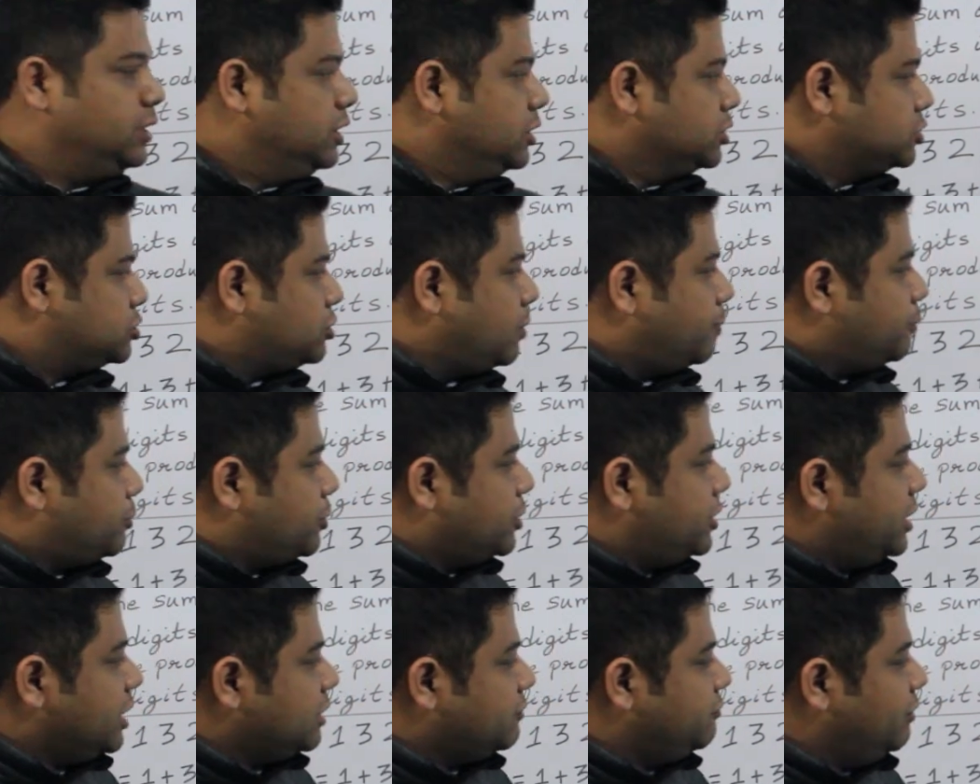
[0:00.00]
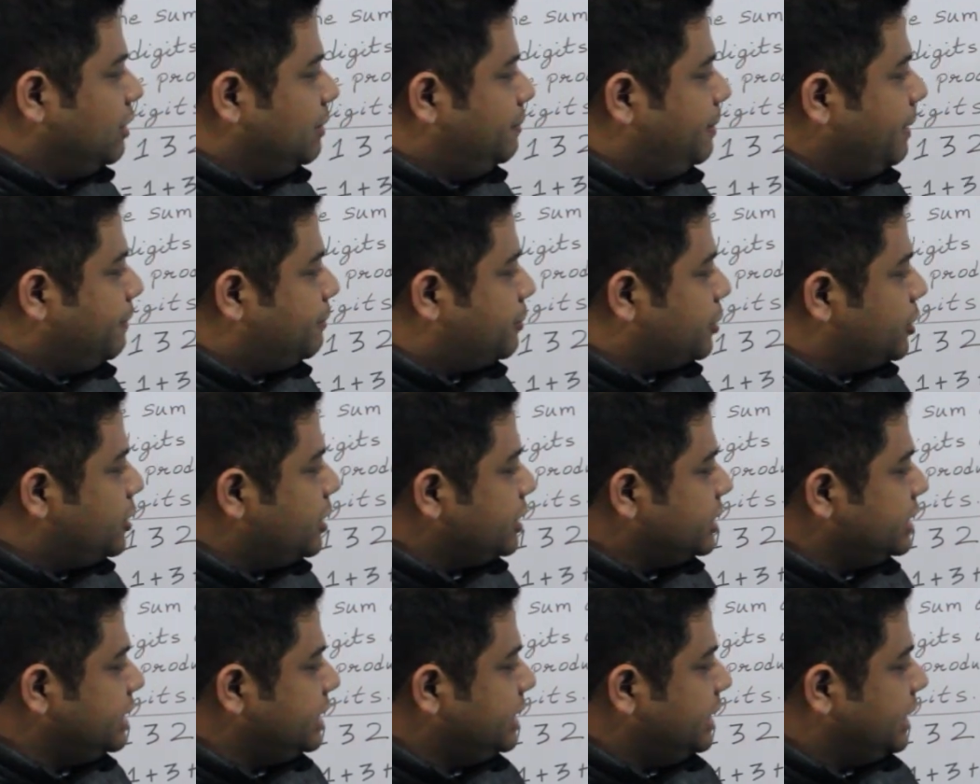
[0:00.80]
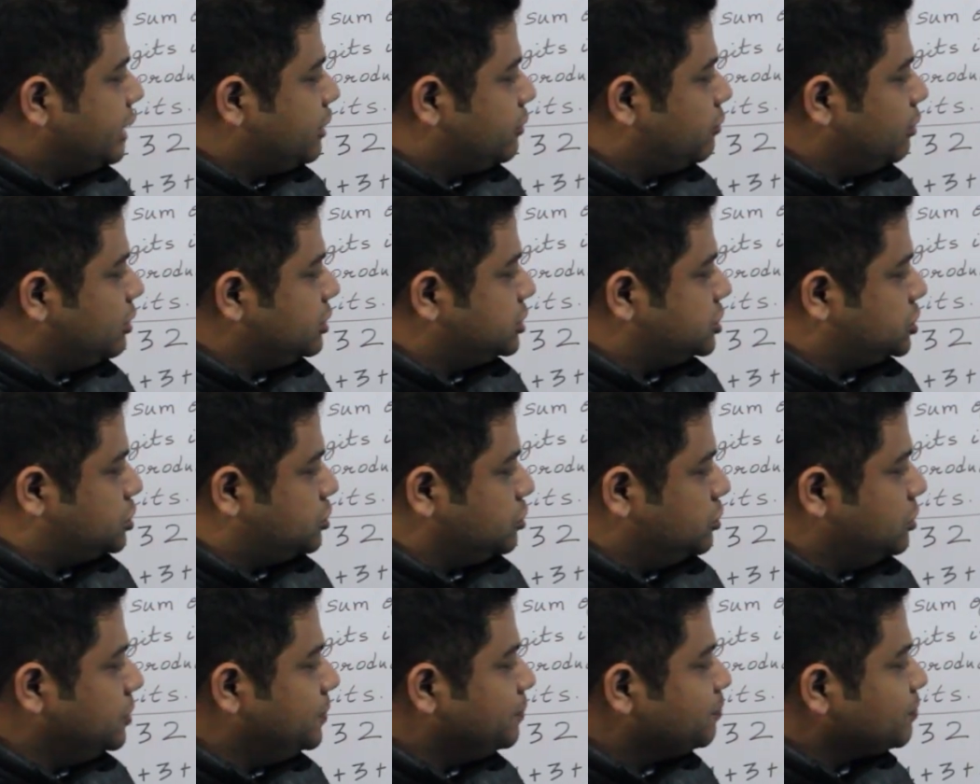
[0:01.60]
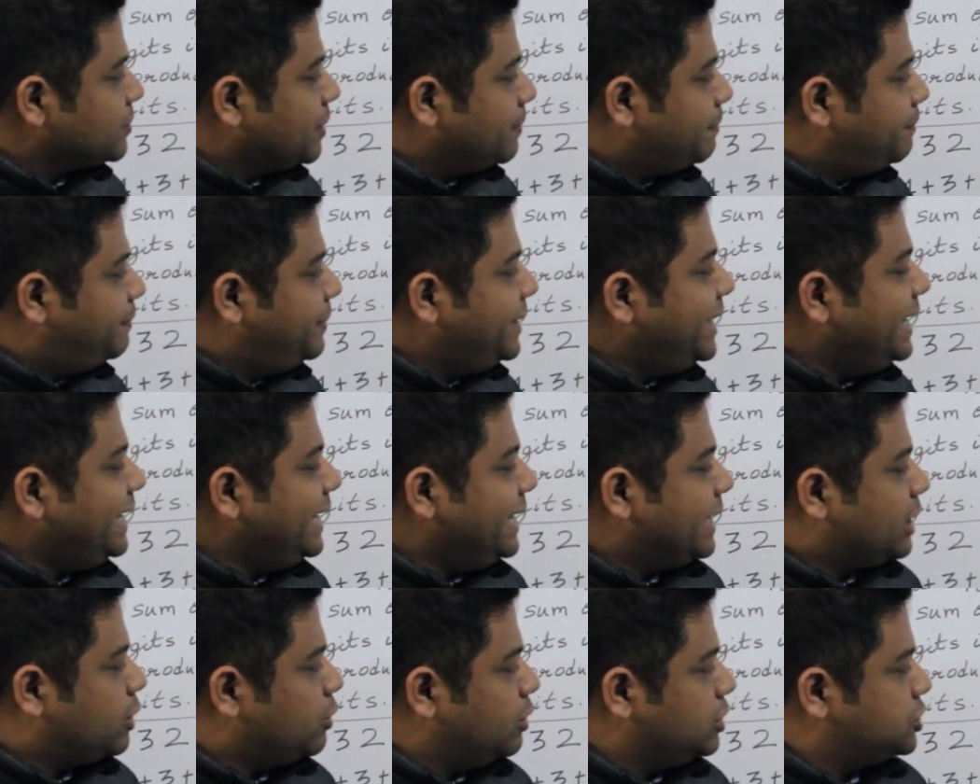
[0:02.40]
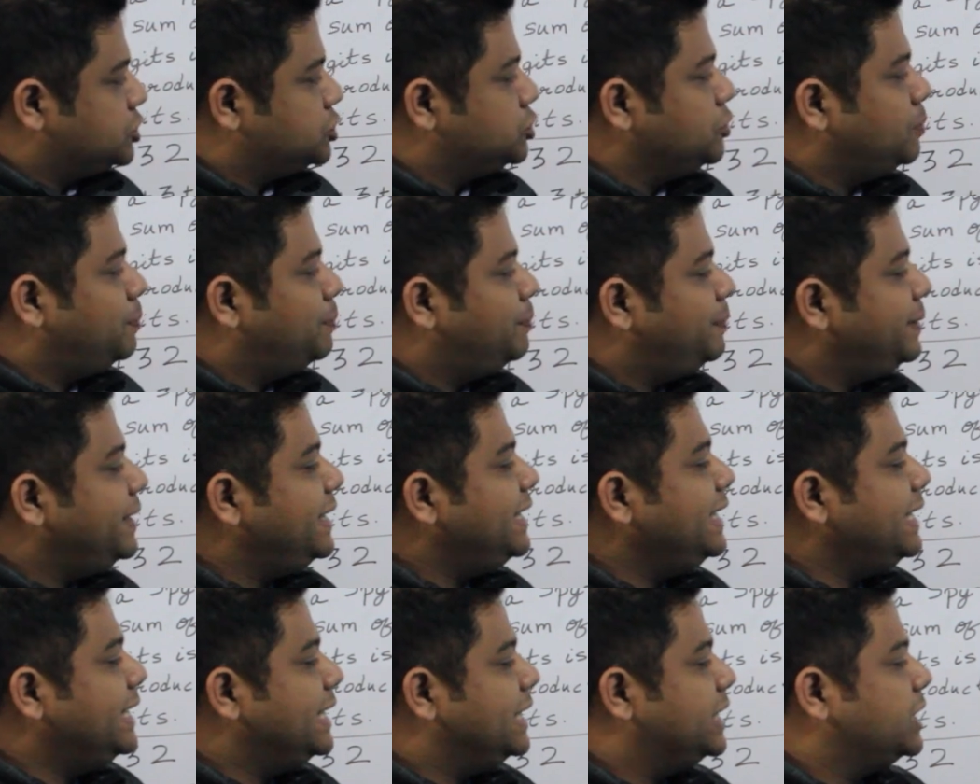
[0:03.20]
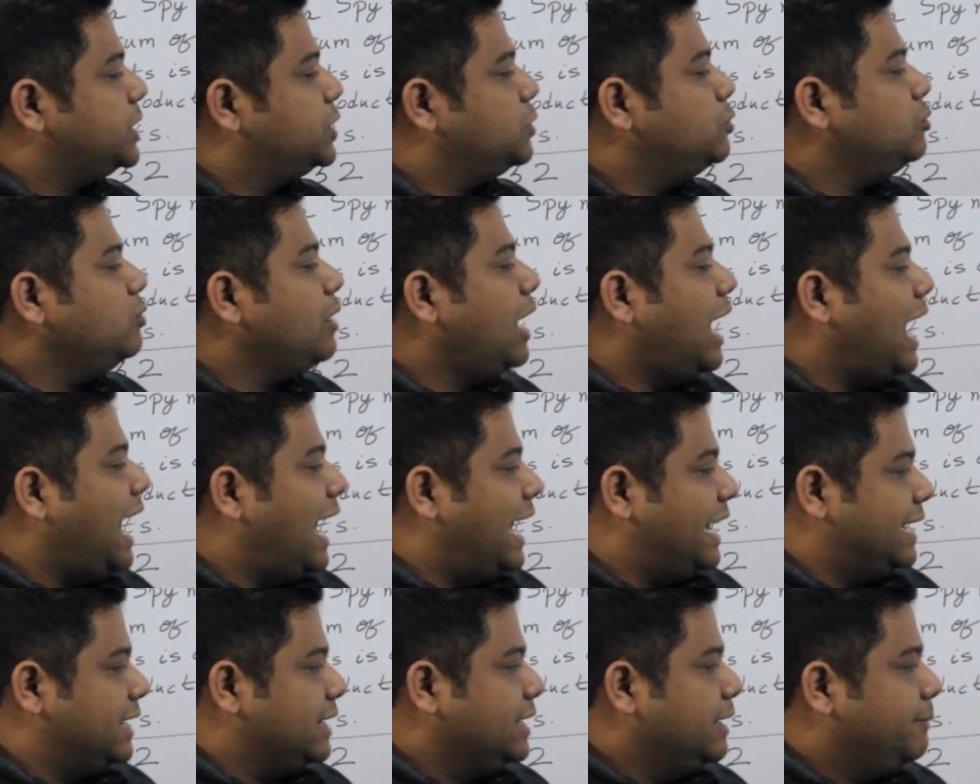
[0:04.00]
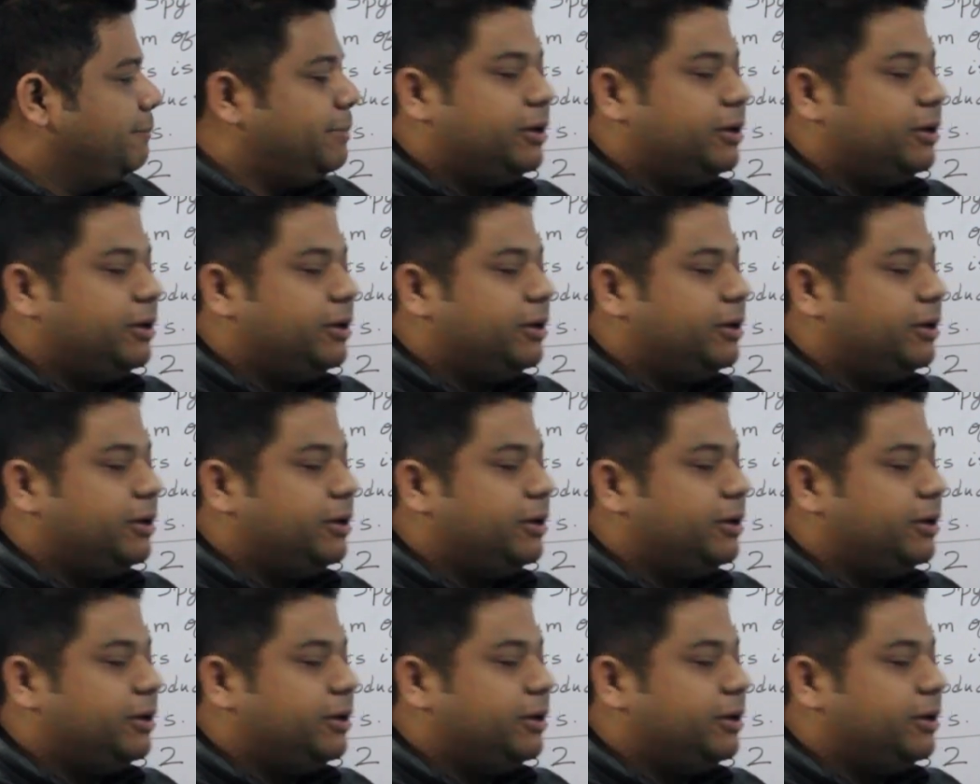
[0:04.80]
So product will be product equals to P into R.